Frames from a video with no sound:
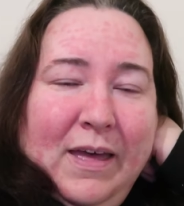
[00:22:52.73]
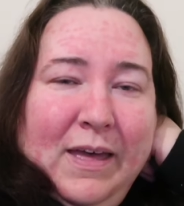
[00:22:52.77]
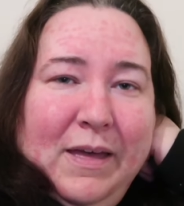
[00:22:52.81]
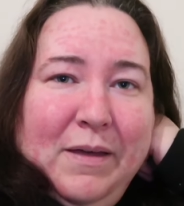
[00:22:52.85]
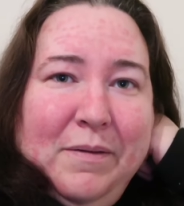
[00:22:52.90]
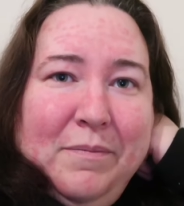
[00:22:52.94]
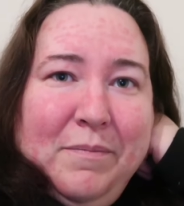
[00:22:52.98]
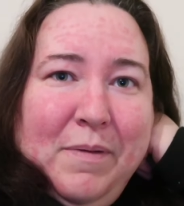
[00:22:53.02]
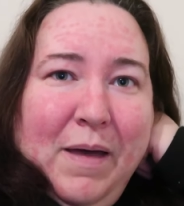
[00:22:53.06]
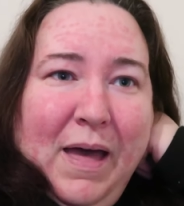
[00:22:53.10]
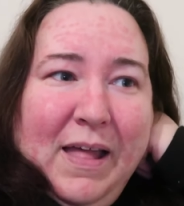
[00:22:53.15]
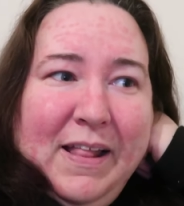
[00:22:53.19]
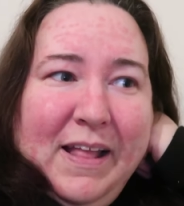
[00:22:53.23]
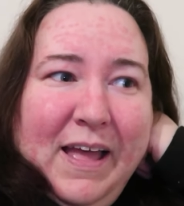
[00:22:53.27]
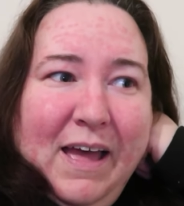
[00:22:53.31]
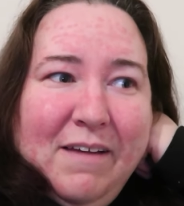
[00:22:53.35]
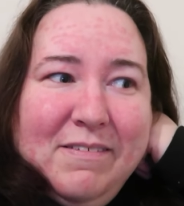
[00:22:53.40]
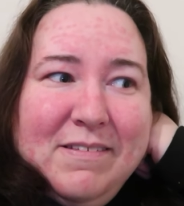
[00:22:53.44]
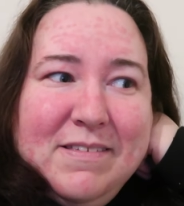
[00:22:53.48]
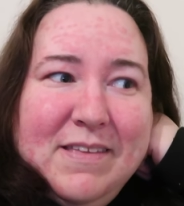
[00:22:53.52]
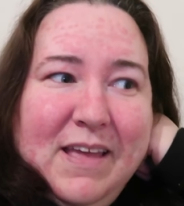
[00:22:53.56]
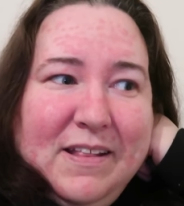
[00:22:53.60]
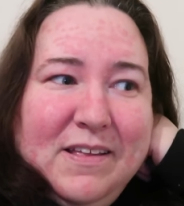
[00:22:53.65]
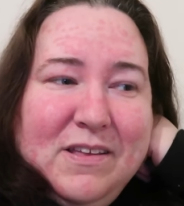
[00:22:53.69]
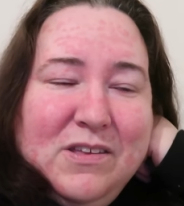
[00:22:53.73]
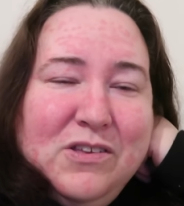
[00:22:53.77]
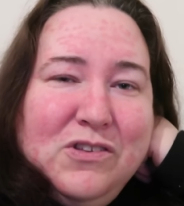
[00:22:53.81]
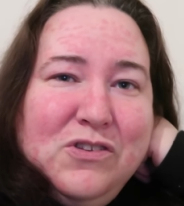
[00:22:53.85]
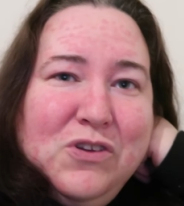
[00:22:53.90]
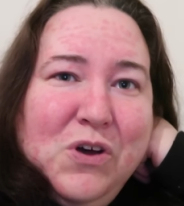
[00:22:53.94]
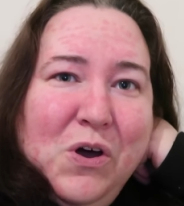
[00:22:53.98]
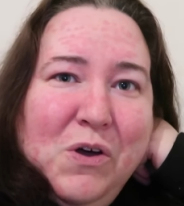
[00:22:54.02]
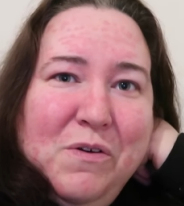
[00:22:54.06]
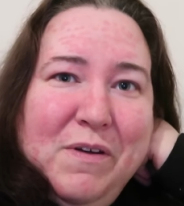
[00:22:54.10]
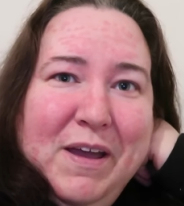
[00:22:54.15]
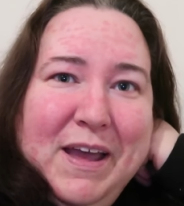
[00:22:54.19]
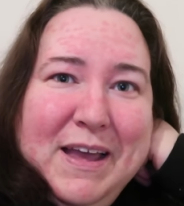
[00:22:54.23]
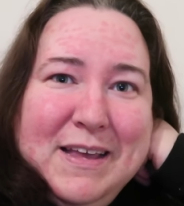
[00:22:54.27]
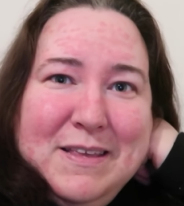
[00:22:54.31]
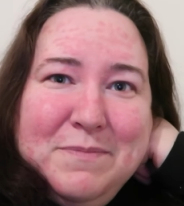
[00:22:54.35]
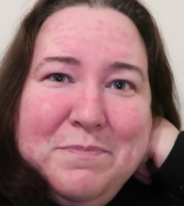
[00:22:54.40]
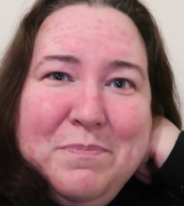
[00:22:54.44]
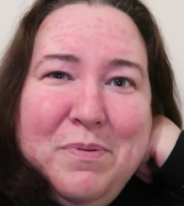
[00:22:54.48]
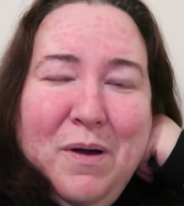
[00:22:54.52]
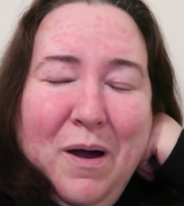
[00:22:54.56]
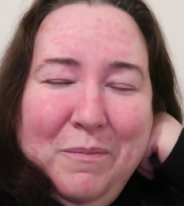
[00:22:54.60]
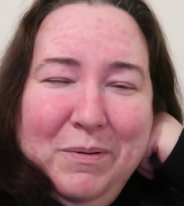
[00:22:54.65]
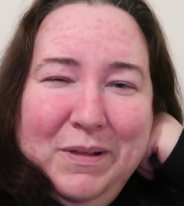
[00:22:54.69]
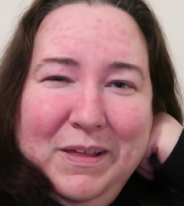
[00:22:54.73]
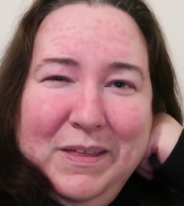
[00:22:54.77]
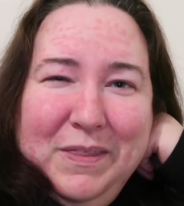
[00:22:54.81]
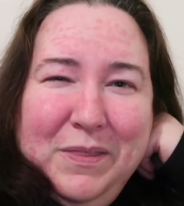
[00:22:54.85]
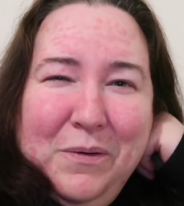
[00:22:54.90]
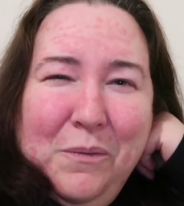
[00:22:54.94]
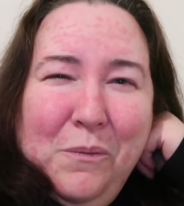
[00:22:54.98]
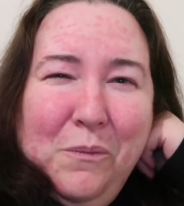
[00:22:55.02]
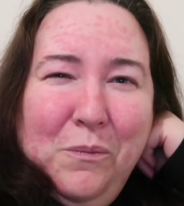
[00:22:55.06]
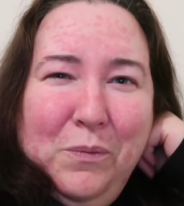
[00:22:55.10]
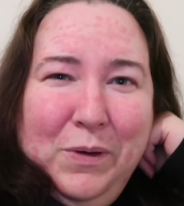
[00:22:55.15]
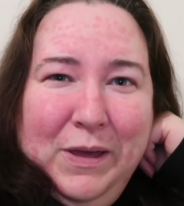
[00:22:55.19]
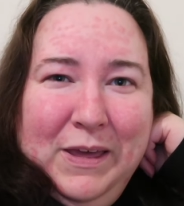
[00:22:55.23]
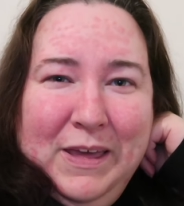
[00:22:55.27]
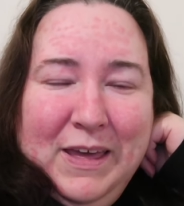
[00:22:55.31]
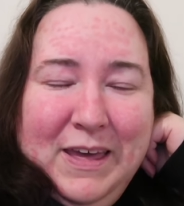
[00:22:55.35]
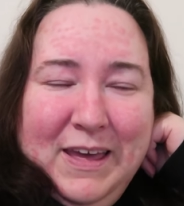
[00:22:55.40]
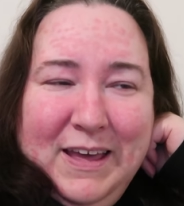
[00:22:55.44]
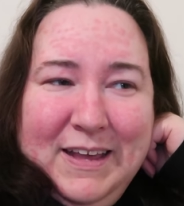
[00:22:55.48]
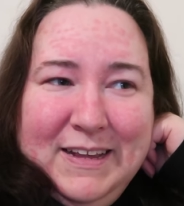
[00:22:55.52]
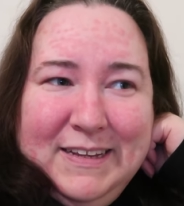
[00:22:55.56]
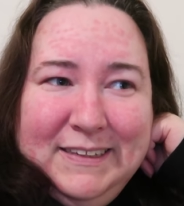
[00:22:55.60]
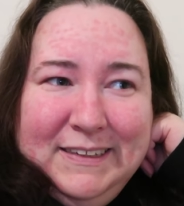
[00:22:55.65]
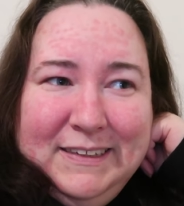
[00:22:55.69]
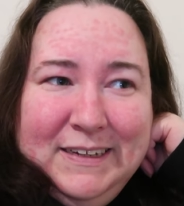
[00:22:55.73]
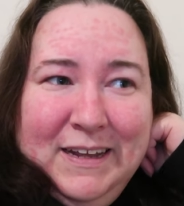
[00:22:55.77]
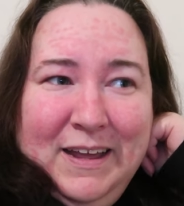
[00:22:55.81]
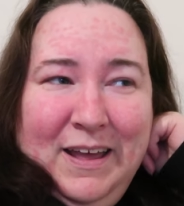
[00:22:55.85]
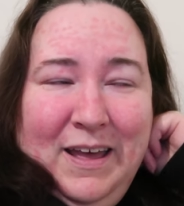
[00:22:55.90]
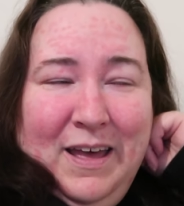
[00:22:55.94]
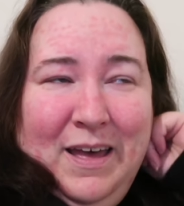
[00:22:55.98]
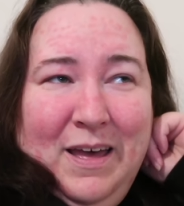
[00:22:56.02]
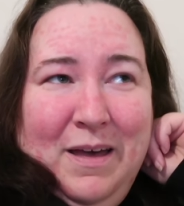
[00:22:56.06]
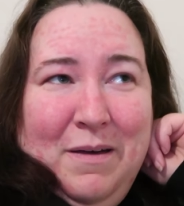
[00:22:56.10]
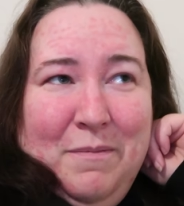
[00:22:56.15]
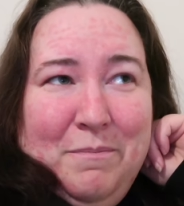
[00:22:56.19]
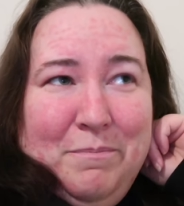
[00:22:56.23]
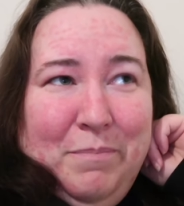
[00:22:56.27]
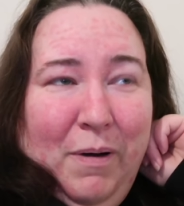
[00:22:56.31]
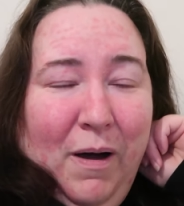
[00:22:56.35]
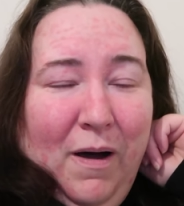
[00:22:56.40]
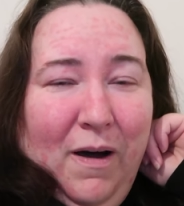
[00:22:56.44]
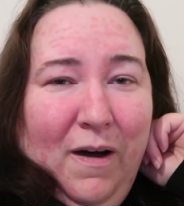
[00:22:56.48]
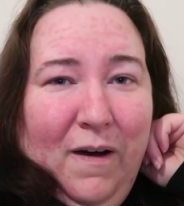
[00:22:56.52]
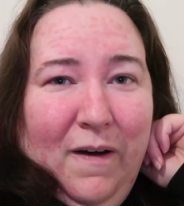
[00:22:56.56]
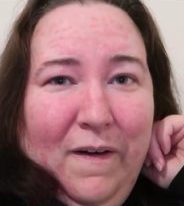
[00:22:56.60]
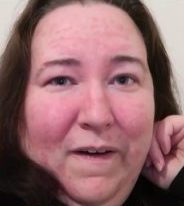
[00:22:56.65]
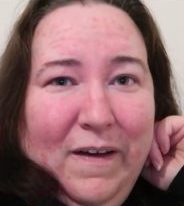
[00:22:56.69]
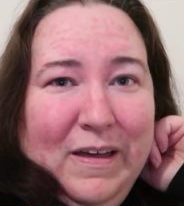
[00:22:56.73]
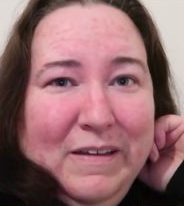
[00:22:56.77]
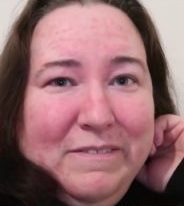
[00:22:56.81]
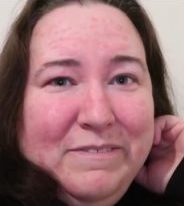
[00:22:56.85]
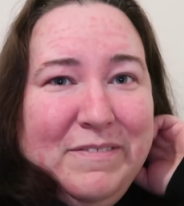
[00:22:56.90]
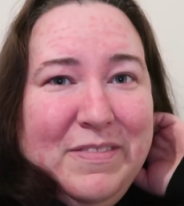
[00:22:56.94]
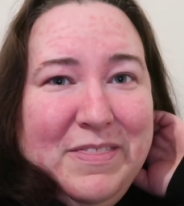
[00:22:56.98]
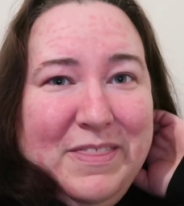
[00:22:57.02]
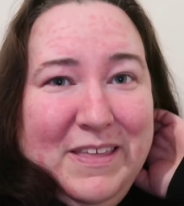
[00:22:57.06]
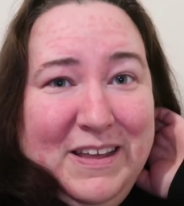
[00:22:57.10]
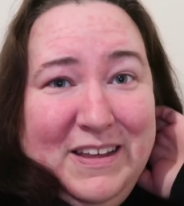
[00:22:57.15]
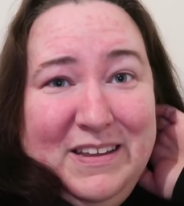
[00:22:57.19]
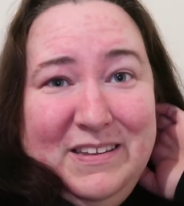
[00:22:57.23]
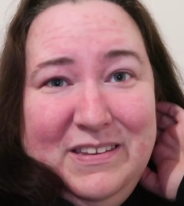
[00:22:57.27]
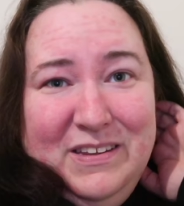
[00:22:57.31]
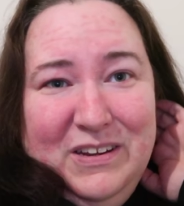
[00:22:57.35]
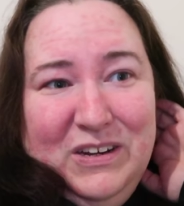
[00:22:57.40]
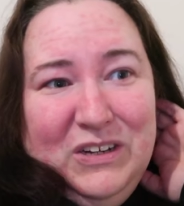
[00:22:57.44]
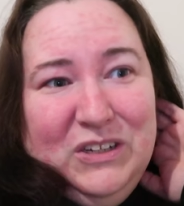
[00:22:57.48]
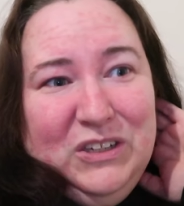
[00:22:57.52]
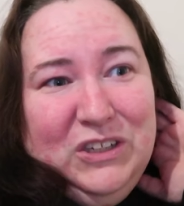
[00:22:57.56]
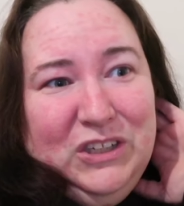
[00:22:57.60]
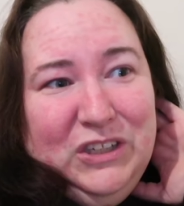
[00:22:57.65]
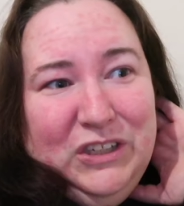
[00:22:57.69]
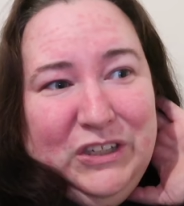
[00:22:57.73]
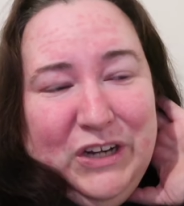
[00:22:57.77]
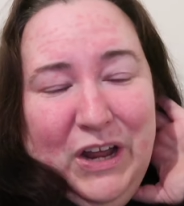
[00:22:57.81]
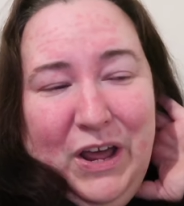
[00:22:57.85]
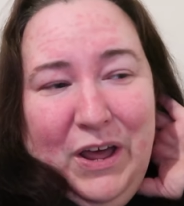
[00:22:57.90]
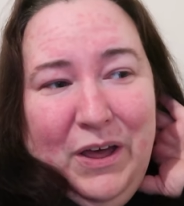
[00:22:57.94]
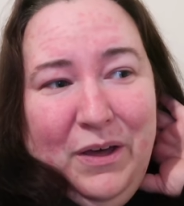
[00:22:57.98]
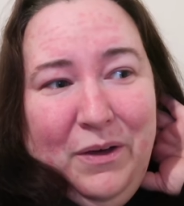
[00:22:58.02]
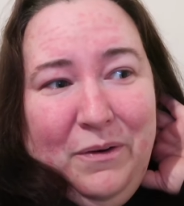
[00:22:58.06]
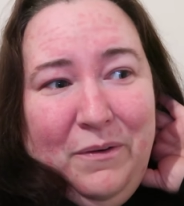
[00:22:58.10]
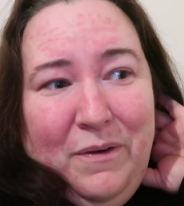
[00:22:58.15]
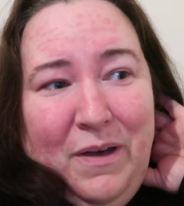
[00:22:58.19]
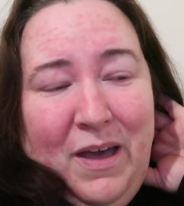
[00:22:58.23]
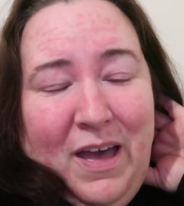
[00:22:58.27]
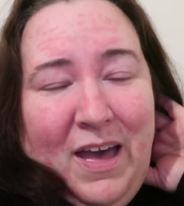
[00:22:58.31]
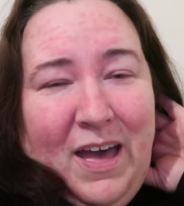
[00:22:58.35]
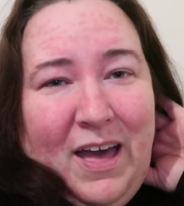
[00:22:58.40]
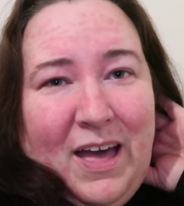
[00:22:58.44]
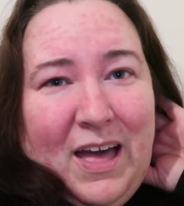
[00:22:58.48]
And I have to say, the story is probably the weakest part of this show.